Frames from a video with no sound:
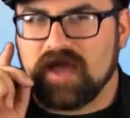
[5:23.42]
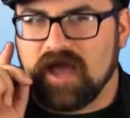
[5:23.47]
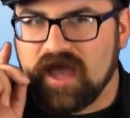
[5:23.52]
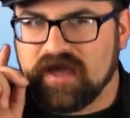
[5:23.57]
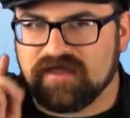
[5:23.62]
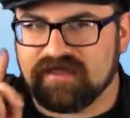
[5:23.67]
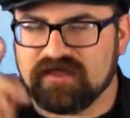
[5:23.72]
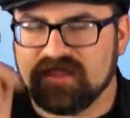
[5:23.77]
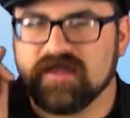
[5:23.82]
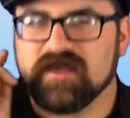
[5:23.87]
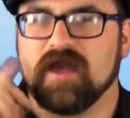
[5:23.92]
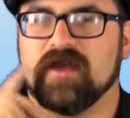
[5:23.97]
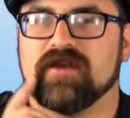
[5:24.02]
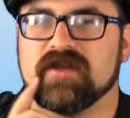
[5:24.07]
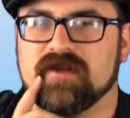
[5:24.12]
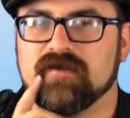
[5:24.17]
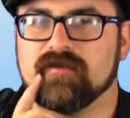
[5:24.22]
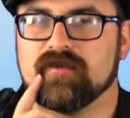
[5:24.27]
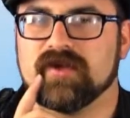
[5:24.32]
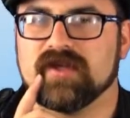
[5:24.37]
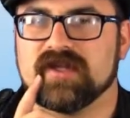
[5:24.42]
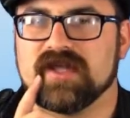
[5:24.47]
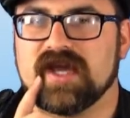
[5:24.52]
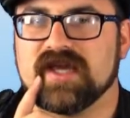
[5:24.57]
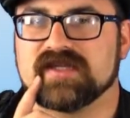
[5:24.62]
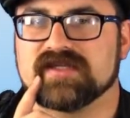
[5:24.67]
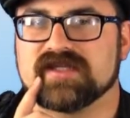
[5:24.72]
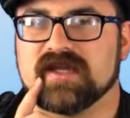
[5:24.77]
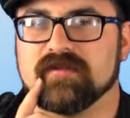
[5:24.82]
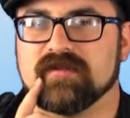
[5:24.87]
I think I did
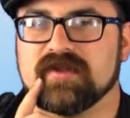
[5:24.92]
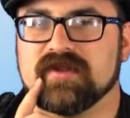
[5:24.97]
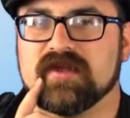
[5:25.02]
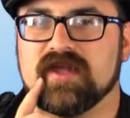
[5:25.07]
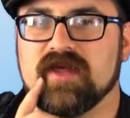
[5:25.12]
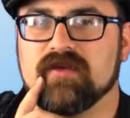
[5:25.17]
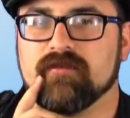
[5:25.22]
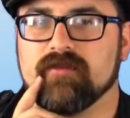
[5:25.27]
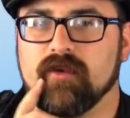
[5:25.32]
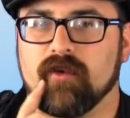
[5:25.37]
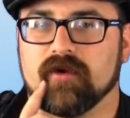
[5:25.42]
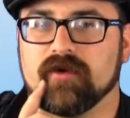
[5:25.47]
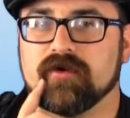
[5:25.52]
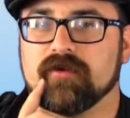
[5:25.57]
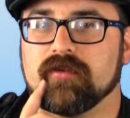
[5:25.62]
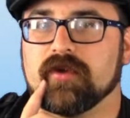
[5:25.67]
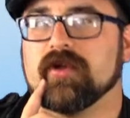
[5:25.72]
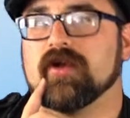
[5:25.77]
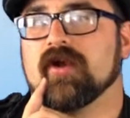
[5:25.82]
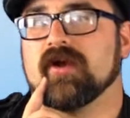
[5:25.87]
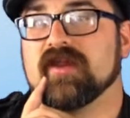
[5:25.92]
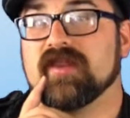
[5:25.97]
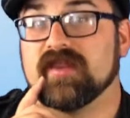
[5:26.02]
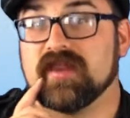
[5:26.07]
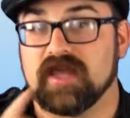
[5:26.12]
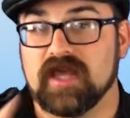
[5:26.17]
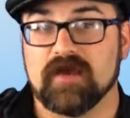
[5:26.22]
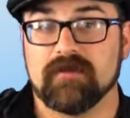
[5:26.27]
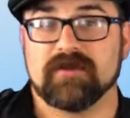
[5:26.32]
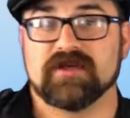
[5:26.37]
realize something important regarding
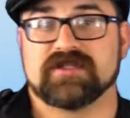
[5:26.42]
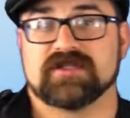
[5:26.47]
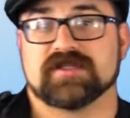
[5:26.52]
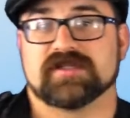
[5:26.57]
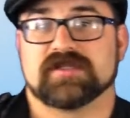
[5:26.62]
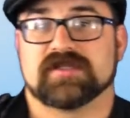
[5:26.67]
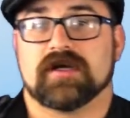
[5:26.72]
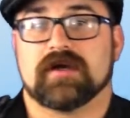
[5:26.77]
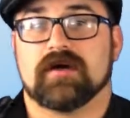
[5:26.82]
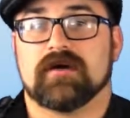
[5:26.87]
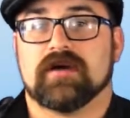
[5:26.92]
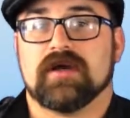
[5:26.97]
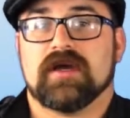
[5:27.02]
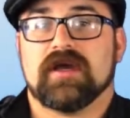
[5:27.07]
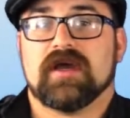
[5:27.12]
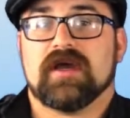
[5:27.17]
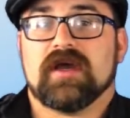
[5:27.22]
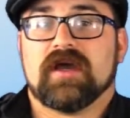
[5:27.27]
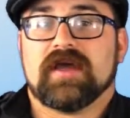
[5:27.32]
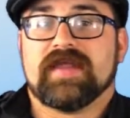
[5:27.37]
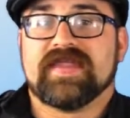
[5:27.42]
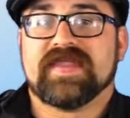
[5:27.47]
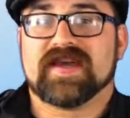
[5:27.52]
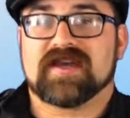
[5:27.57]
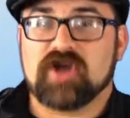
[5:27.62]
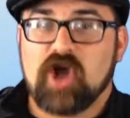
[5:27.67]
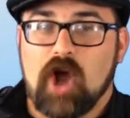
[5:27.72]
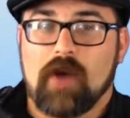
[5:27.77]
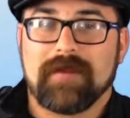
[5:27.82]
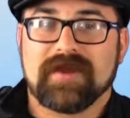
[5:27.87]
the images, though. The
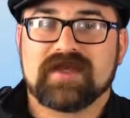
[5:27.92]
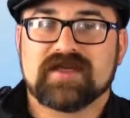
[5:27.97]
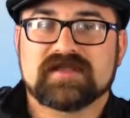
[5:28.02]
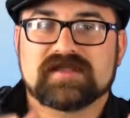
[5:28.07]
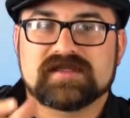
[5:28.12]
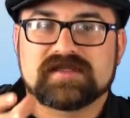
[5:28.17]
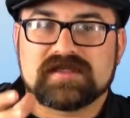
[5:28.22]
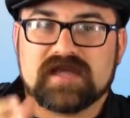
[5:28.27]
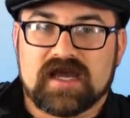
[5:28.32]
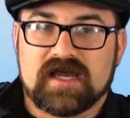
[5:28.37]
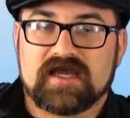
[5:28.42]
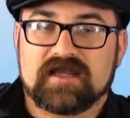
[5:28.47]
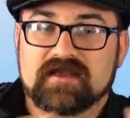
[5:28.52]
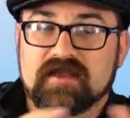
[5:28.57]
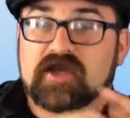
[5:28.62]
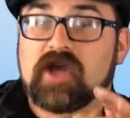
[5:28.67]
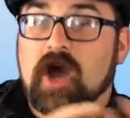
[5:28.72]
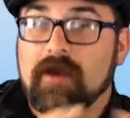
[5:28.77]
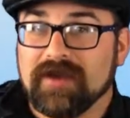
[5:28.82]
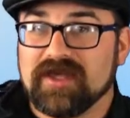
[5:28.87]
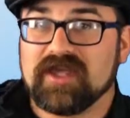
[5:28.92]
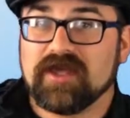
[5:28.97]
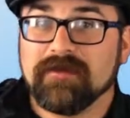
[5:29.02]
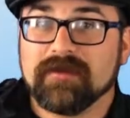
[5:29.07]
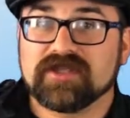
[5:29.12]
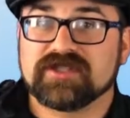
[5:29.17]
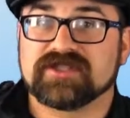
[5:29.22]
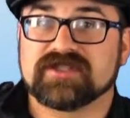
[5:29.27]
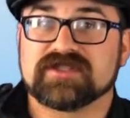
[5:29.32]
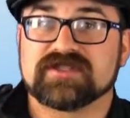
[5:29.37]
comic
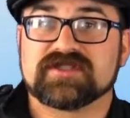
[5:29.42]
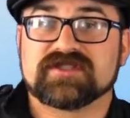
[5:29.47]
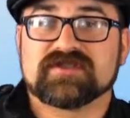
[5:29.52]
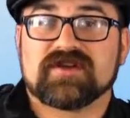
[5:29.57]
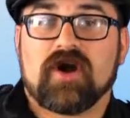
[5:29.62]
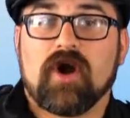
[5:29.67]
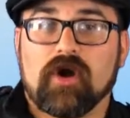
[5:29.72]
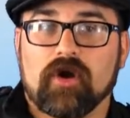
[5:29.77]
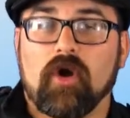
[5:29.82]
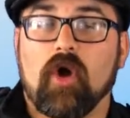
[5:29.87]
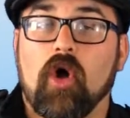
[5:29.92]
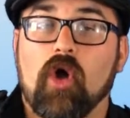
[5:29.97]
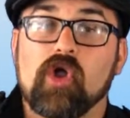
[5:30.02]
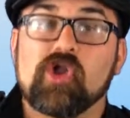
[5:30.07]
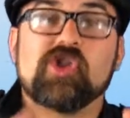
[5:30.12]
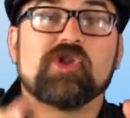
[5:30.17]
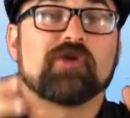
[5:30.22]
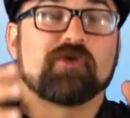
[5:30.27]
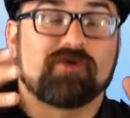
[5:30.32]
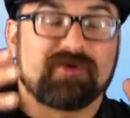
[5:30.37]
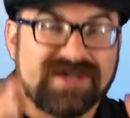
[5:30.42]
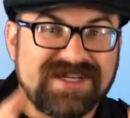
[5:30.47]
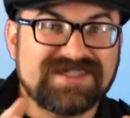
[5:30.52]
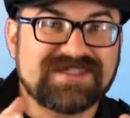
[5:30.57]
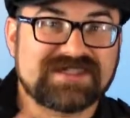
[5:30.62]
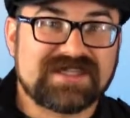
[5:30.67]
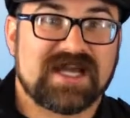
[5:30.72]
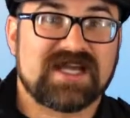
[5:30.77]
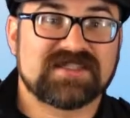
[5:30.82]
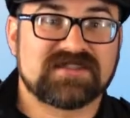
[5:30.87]
images are all
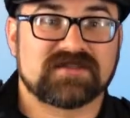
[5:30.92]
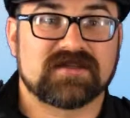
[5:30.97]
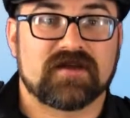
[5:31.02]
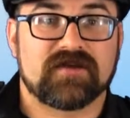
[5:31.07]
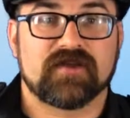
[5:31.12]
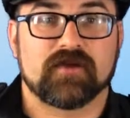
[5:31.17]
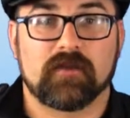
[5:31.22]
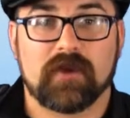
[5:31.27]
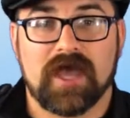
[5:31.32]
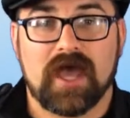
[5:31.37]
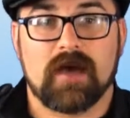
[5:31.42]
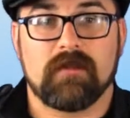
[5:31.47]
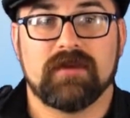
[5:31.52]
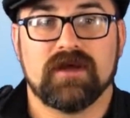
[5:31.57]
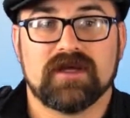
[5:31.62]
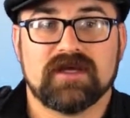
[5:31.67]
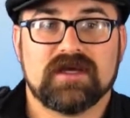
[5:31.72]
resized on the web.